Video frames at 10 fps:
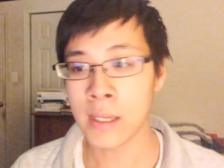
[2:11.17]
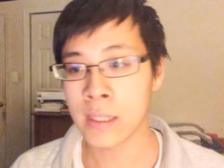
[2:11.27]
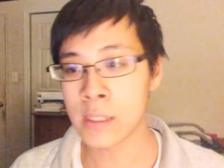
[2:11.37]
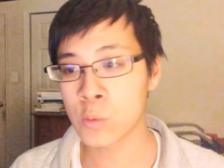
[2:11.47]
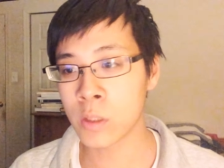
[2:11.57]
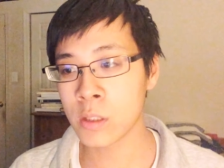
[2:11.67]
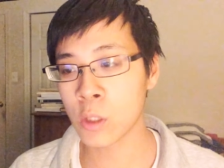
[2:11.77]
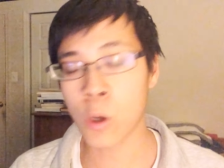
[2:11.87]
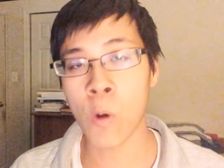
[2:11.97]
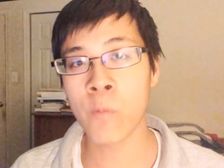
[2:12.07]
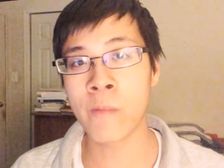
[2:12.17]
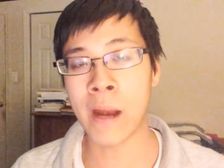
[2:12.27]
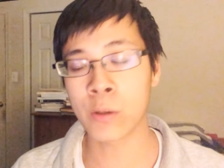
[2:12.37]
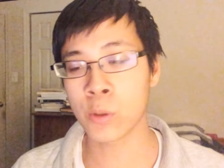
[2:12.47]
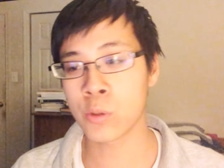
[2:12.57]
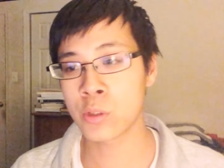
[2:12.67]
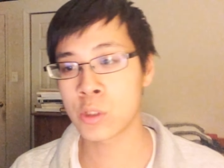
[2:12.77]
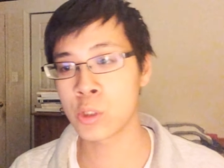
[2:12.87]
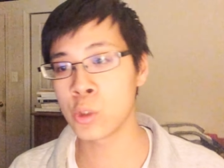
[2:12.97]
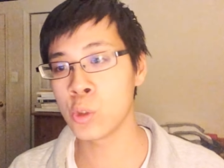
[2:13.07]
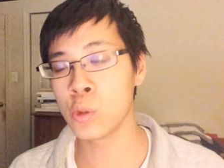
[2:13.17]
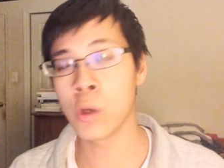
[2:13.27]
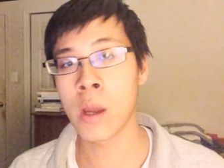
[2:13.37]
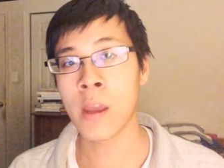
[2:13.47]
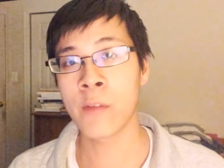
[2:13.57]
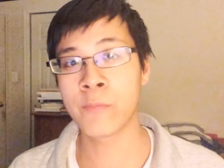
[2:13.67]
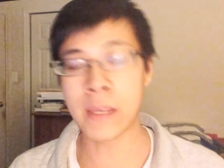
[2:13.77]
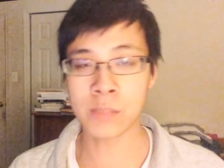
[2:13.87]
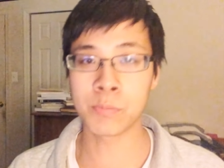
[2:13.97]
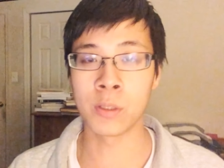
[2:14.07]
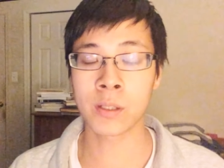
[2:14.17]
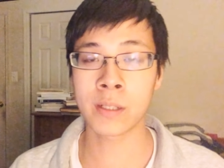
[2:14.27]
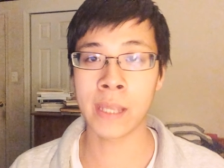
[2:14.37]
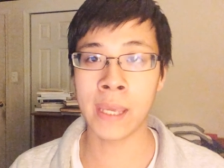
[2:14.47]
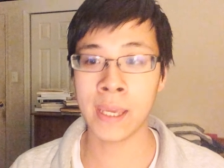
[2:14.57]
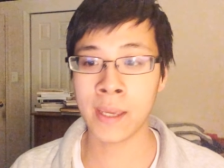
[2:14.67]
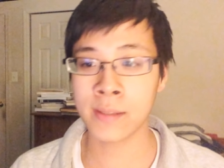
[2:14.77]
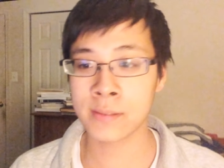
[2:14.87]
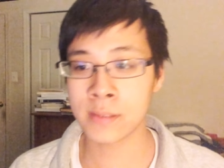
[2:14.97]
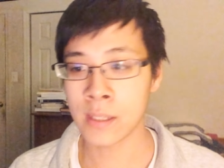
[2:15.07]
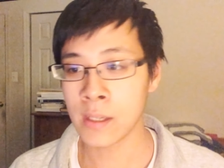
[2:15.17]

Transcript: He's one of the co founders to Facebook, and